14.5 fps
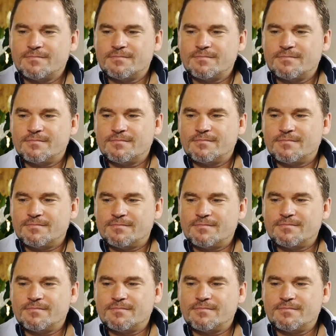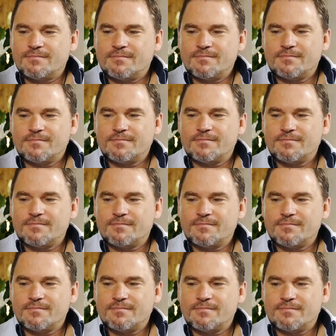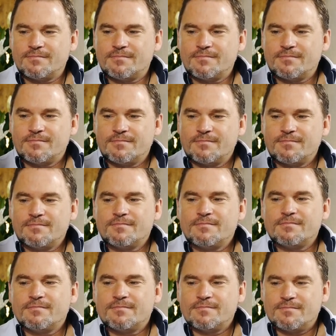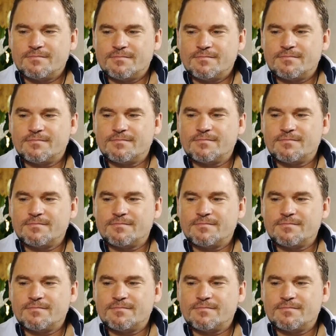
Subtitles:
(silent)